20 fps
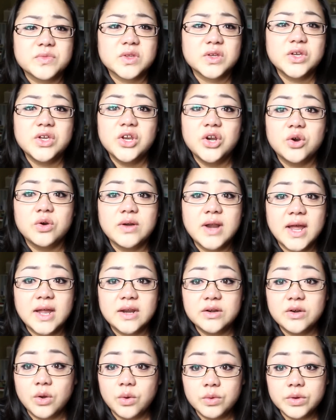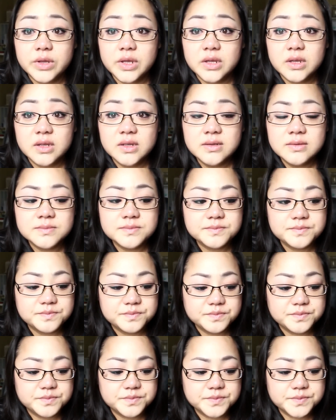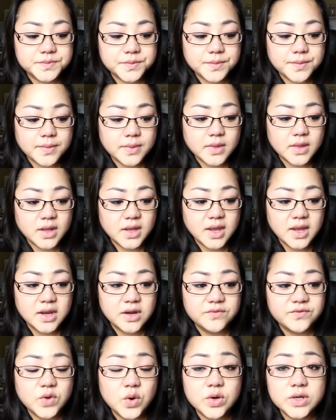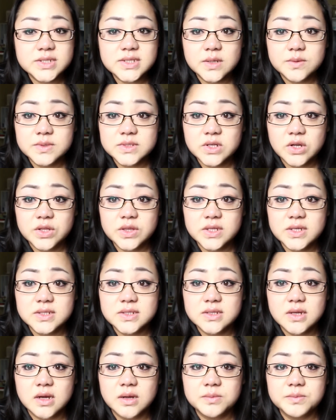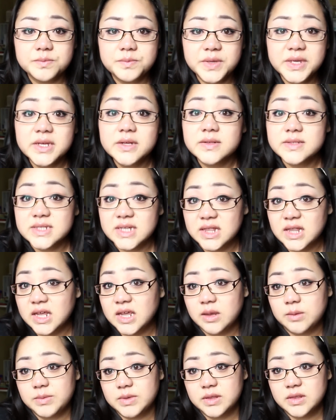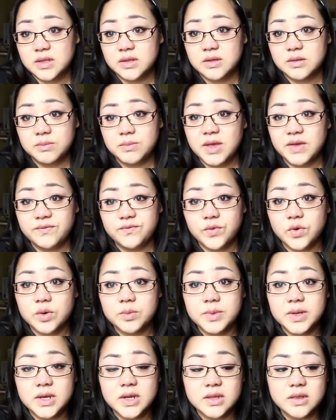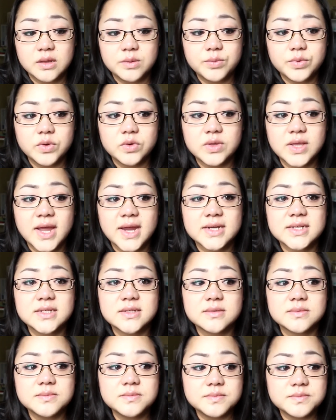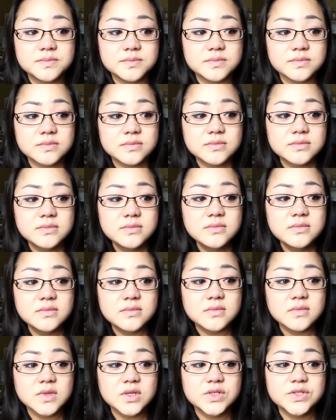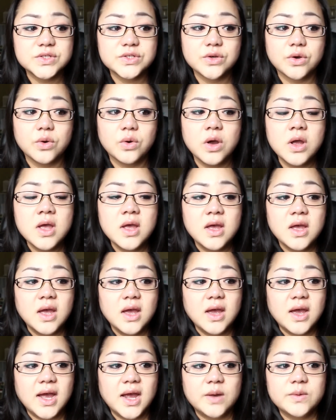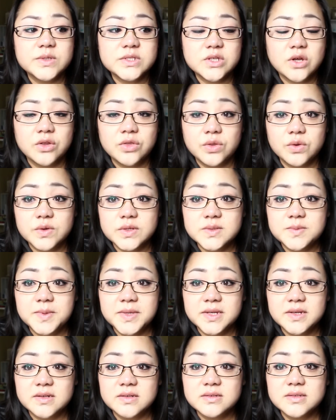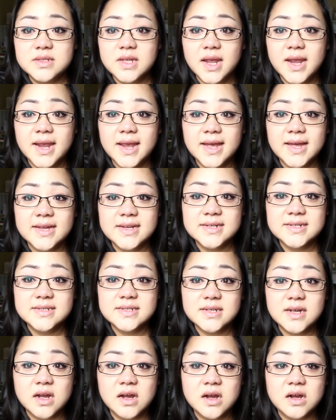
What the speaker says: you know, not knowing. And of course I was on these pills that they gave me, the metformin and the prolactin. So I was on those pills, and